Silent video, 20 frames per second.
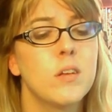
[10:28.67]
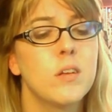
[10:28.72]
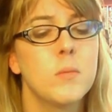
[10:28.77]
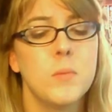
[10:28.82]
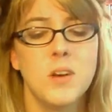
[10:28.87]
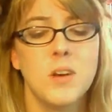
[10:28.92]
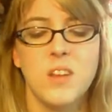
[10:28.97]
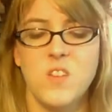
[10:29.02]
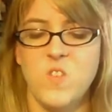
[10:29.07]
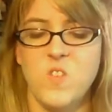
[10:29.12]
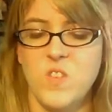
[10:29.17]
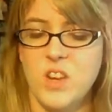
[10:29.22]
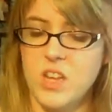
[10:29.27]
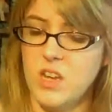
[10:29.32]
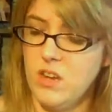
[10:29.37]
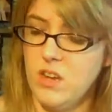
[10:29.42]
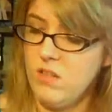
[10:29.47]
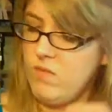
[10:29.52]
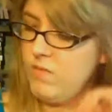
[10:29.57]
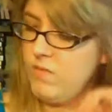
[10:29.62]
my next
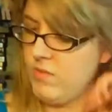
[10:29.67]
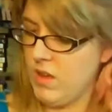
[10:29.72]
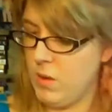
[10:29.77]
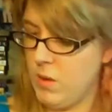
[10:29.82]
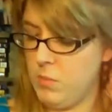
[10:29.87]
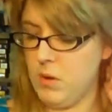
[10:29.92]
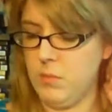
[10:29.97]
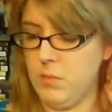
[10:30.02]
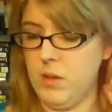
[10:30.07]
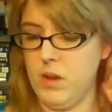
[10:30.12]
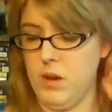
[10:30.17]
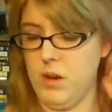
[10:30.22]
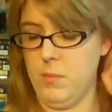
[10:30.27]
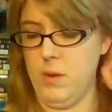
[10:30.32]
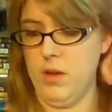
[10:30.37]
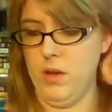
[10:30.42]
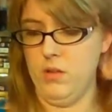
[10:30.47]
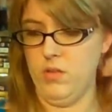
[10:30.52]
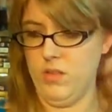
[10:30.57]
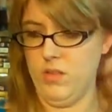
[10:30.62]
video. I'm probably gonna
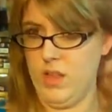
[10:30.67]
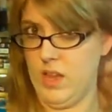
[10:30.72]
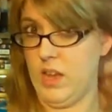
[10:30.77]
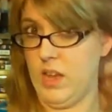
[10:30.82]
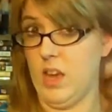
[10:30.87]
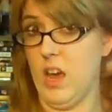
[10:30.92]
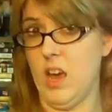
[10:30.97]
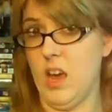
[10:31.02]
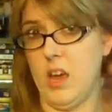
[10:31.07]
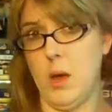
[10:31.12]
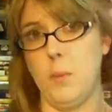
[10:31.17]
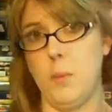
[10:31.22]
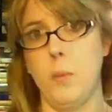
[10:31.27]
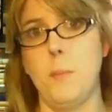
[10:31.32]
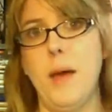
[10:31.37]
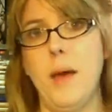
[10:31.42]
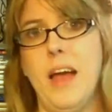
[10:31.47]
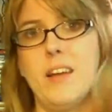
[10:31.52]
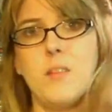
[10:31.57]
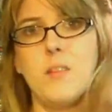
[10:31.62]
post like a
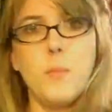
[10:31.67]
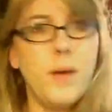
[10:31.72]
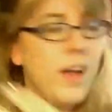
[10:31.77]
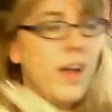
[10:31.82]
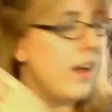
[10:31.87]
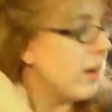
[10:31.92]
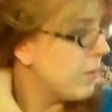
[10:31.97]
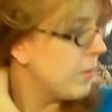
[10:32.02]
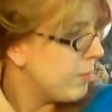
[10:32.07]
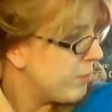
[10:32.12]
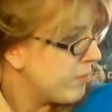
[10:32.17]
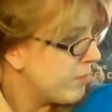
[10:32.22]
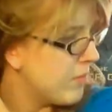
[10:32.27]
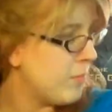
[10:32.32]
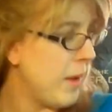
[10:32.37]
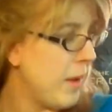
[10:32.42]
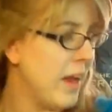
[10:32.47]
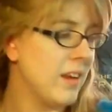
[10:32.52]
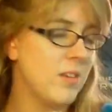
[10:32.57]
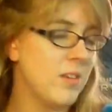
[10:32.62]
couple back to back.
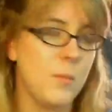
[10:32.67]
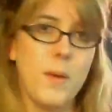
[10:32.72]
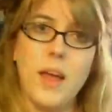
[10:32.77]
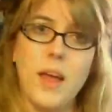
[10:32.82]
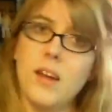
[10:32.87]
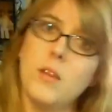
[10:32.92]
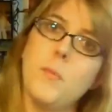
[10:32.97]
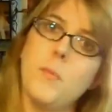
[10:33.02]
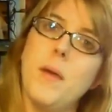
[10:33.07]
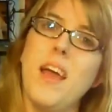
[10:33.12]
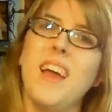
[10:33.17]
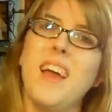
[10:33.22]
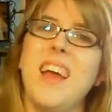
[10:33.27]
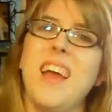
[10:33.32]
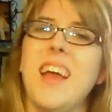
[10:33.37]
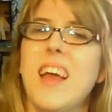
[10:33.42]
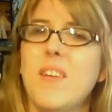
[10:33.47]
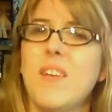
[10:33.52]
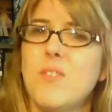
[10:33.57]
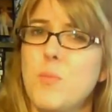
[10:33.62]
I
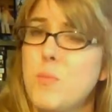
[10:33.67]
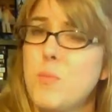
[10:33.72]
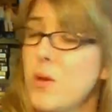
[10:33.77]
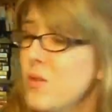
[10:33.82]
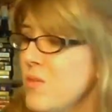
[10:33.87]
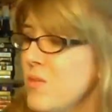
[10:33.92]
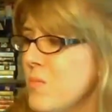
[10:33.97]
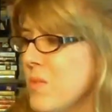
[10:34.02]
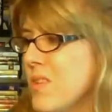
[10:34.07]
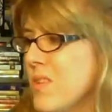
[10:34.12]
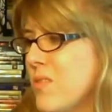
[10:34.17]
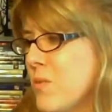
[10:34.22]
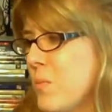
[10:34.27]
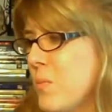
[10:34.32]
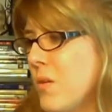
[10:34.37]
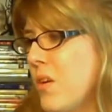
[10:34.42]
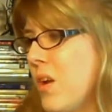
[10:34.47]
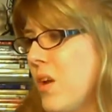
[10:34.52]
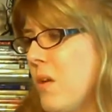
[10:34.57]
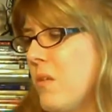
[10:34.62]
have to post my
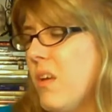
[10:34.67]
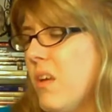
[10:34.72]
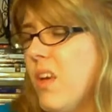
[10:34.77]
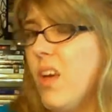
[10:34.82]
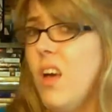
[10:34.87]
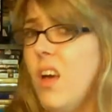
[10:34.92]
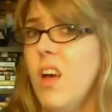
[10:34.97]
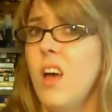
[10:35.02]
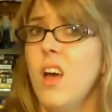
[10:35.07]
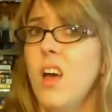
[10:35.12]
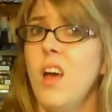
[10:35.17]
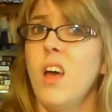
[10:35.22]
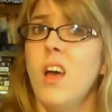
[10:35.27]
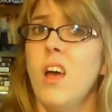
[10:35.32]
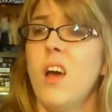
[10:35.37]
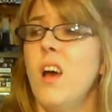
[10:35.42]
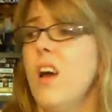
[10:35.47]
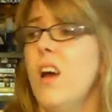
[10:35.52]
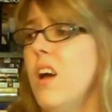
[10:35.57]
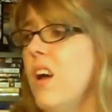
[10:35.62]
Supernote.
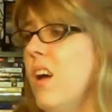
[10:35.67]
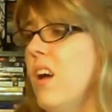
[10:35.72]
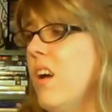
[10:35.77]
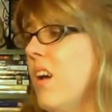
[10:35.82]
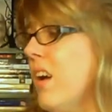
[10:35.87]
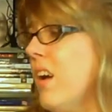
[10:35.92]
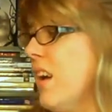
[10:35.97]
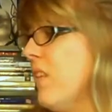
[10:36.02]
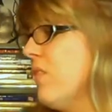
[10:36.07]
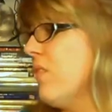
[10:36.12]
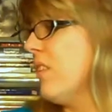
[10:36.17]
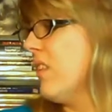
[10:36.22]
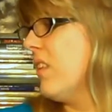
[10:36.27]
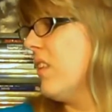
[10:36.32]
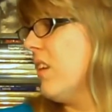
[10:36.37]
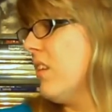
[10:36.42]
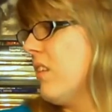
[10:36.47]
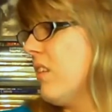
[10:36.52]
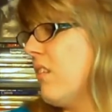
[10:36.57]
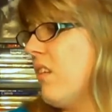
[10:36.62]
I have to
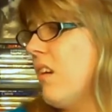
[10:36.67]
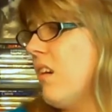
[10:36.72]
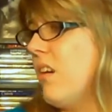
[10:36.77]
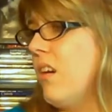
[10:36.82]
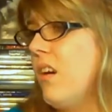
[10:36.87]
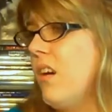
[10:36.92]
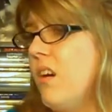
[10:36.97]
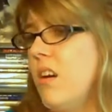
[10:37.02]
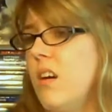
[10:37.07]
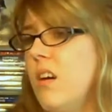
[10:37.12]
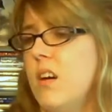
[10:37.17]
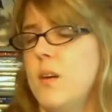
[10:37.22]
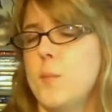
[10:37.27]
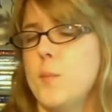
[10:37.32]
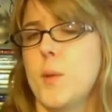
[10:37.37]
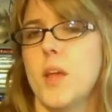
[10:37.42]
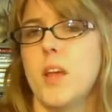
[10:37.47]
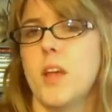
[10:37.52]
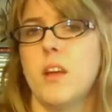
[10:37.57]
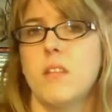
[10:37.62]
like, oh
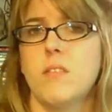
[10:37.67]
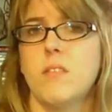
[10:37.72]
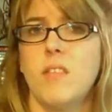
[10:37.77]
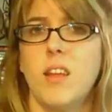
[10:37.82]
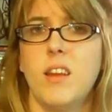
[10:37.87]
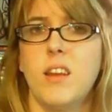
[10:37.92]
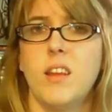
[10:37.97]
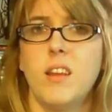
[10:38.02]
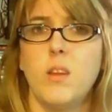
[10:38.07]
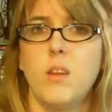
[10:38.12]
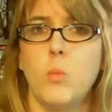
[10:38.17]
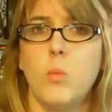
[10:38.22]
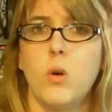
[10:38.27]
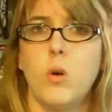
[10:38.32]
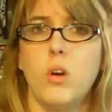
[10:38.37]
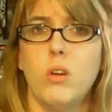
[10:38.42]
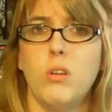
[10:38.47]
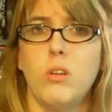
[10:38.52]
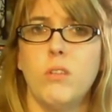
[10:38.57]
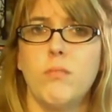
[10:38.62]
man, I need to get
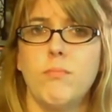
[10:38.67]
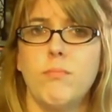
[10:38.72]
water.